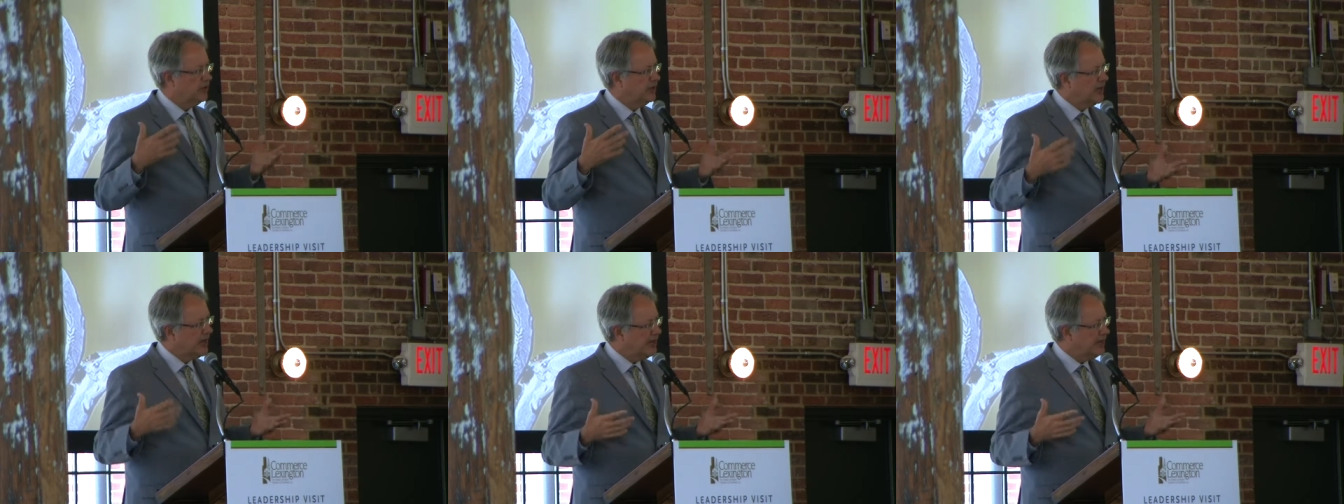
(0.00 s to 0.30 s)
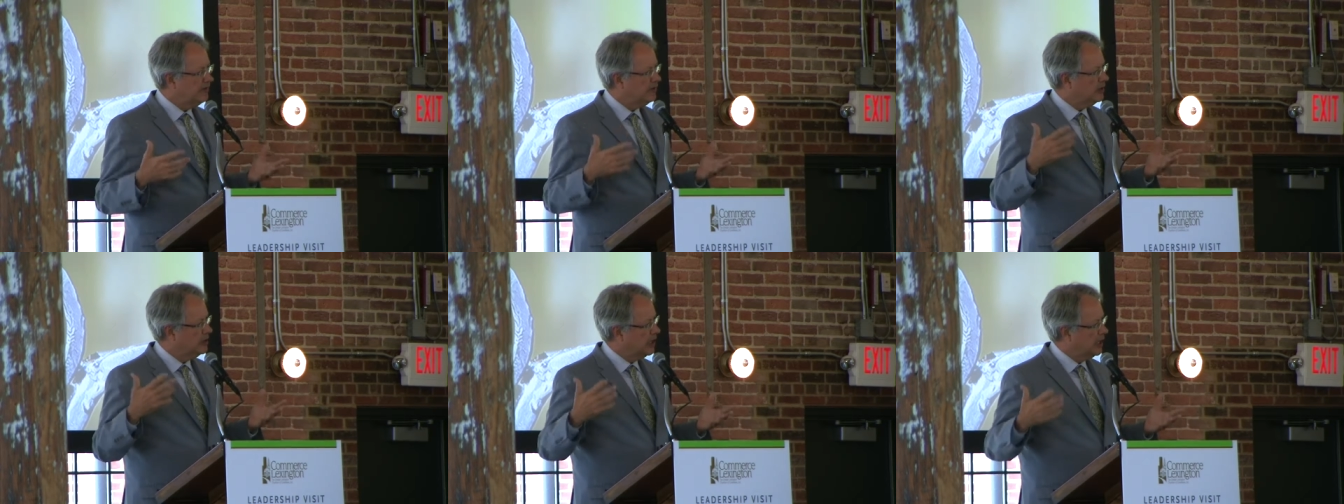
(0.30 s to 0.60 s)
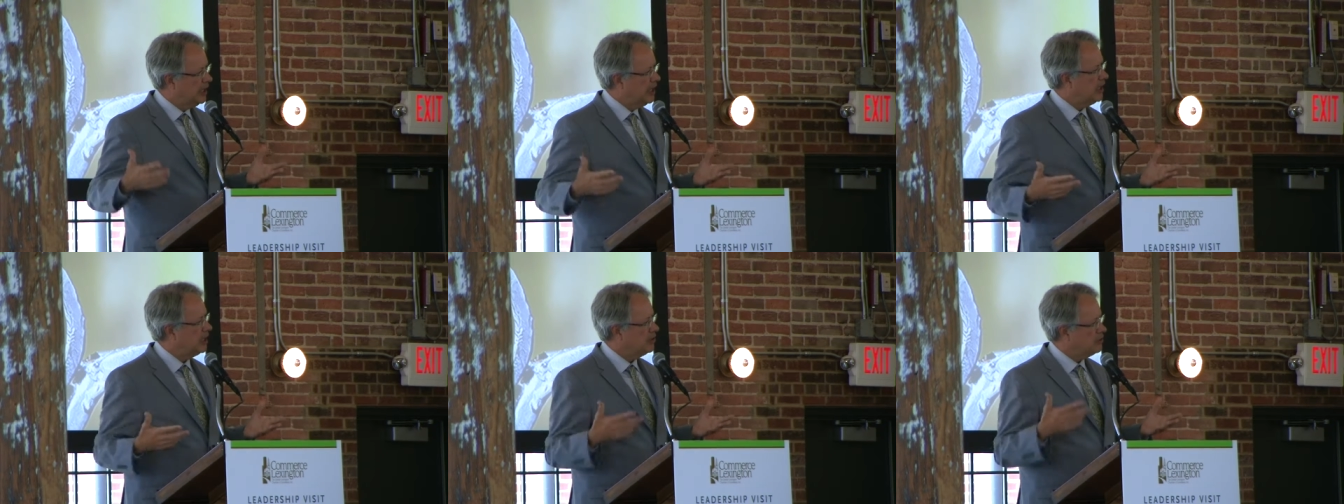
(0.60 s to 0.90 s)
Naval
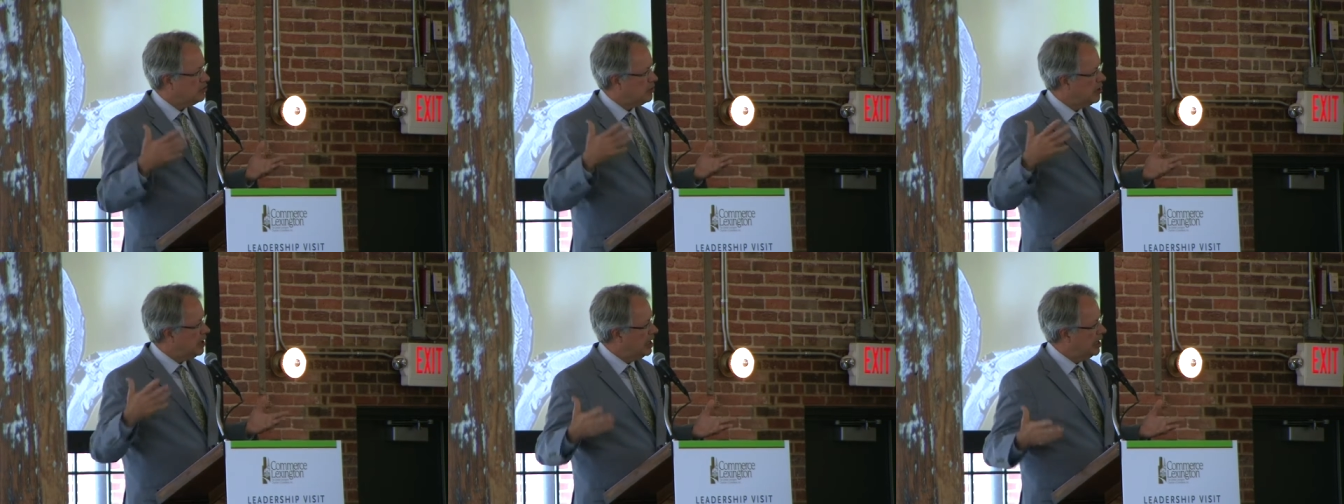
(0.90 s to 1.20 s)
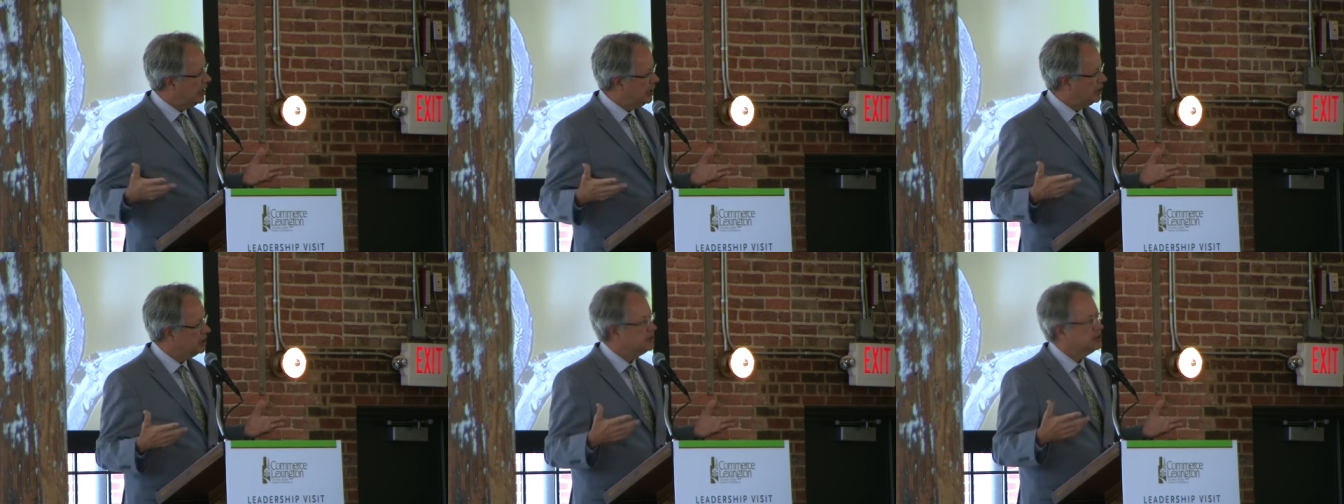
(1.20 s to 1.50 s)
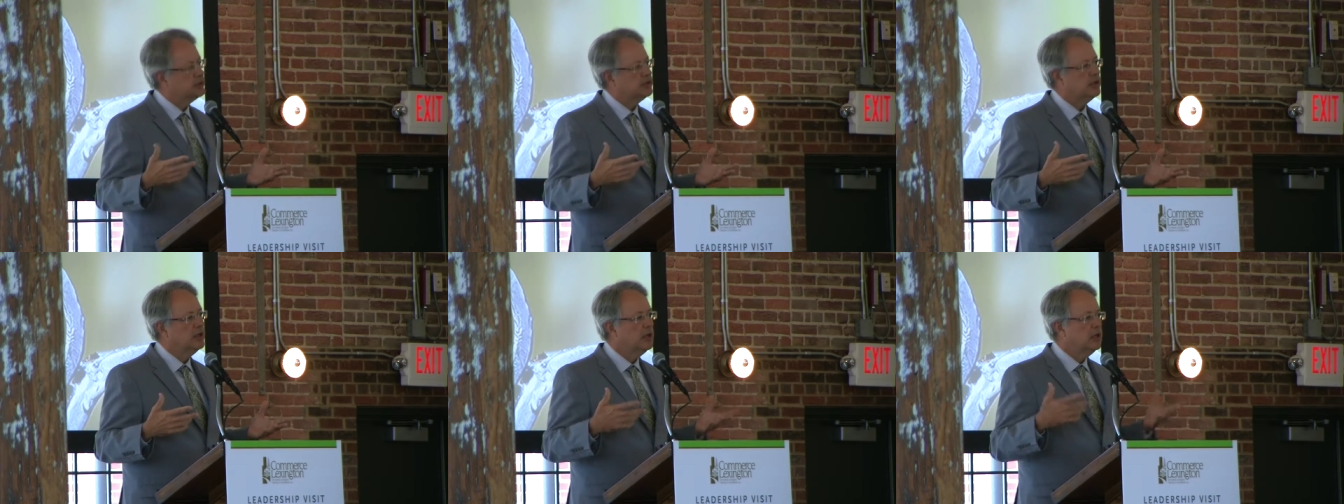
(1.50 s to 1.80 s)

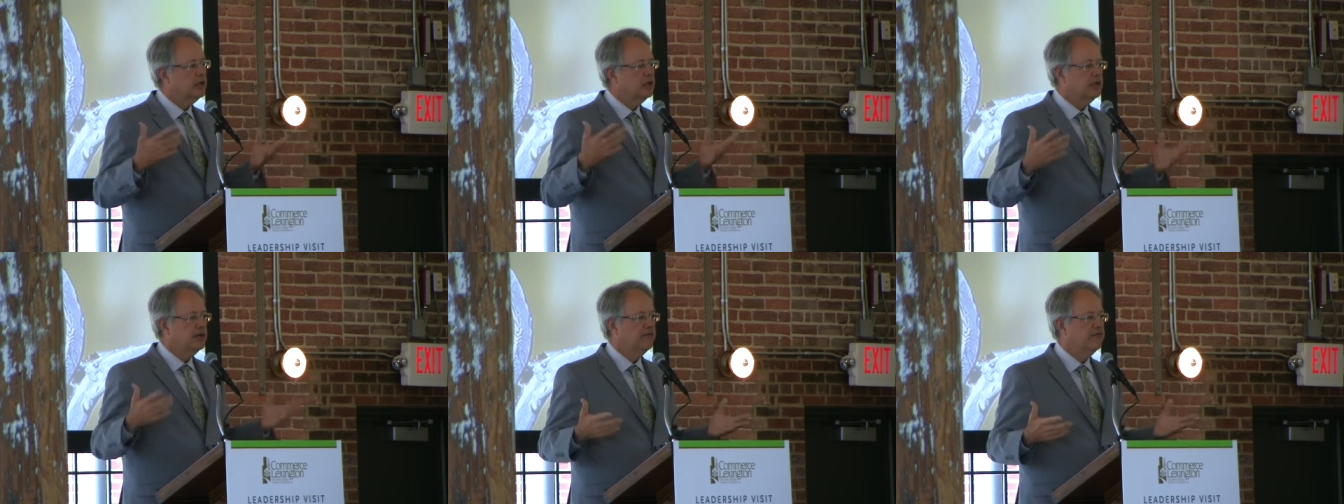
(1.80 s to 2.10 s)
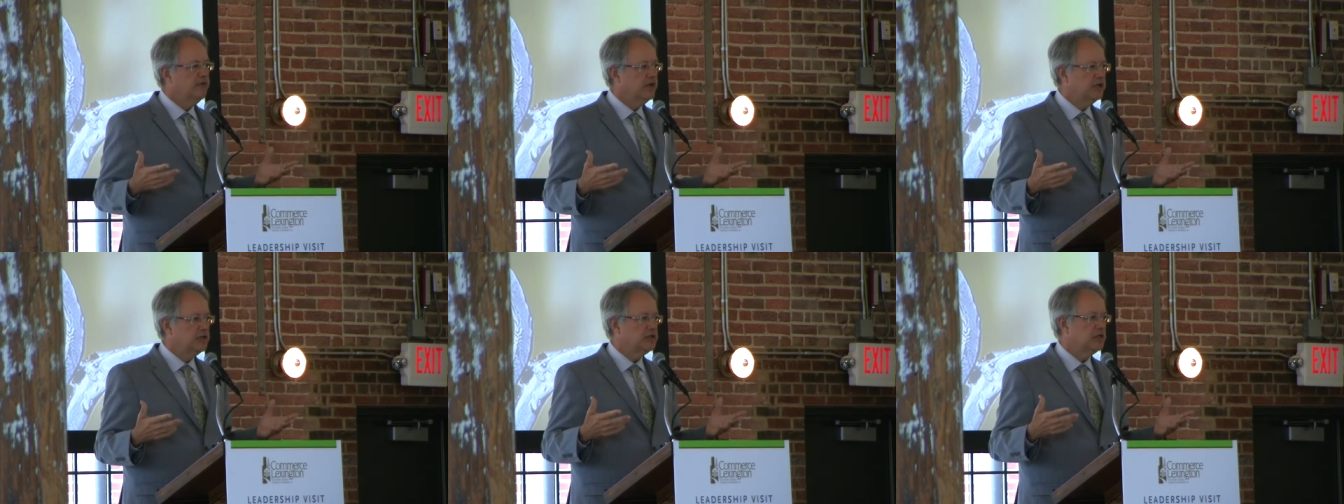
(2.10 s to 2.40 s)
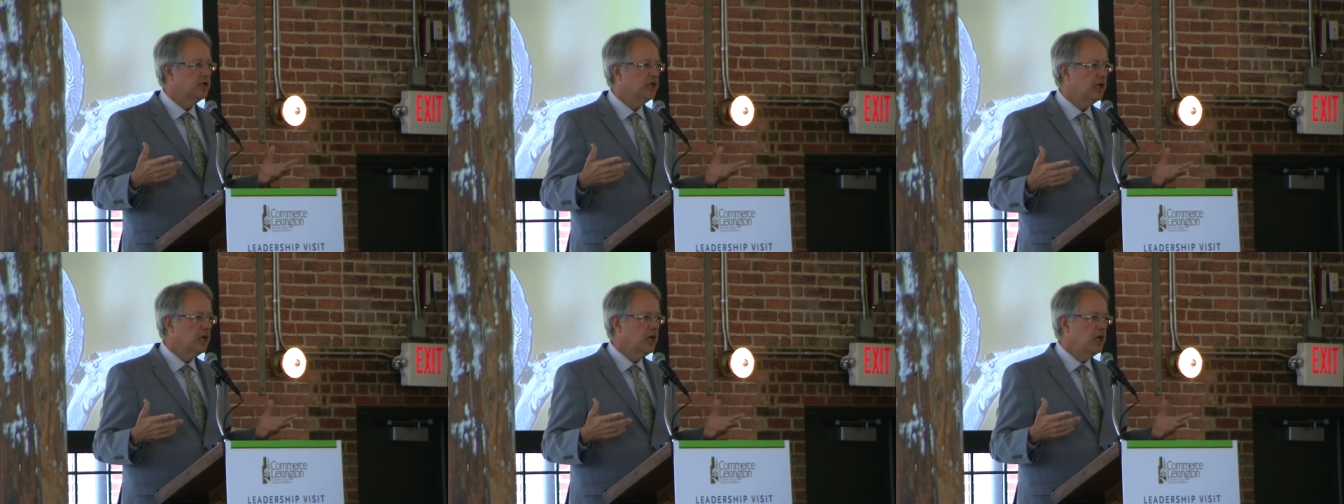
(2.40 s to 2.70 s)
Electronics
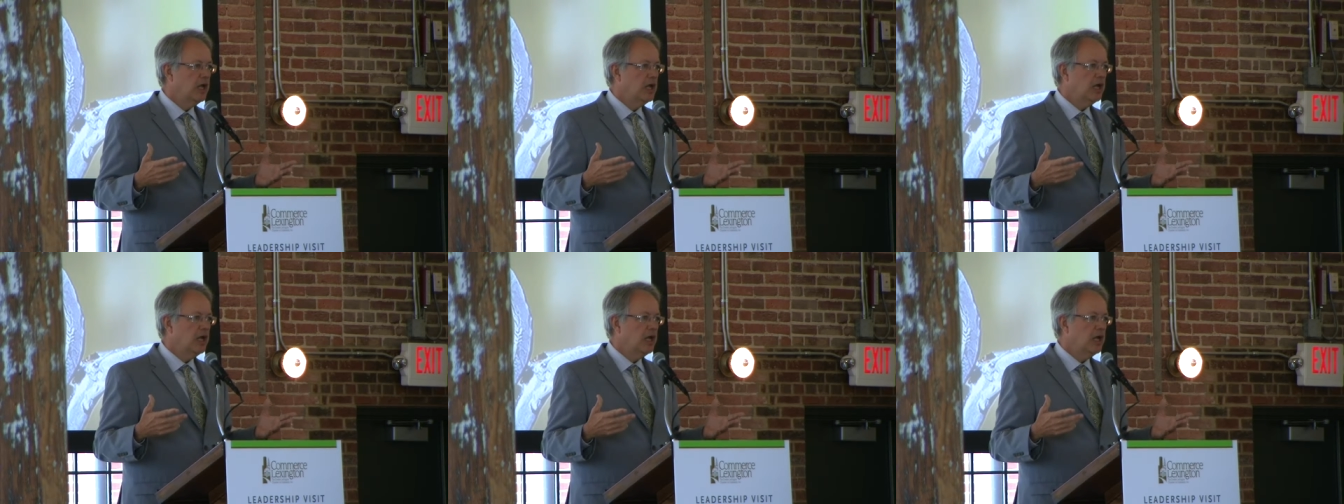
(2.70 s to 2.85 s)
Division,